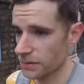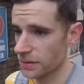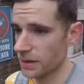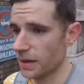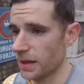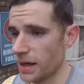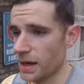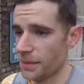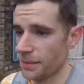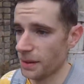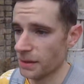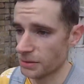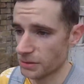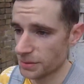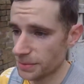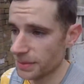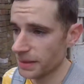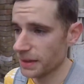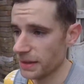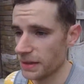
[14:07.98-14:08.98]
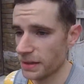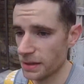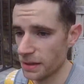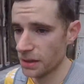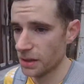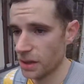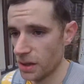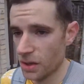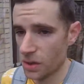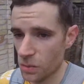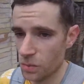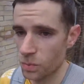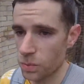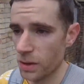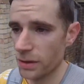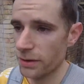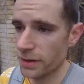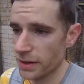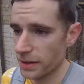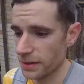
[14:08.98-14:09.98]
I was a bit
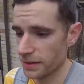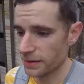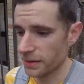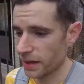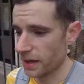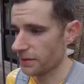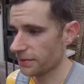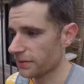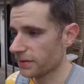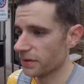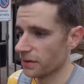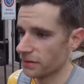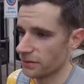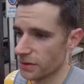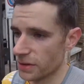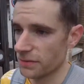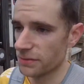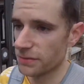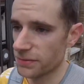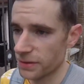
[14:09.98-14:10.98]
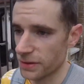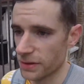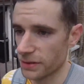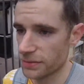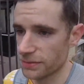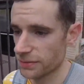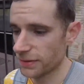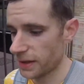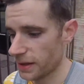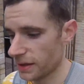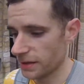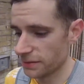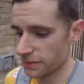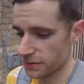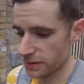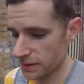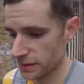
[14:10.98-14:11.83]
worried after not running for 5-6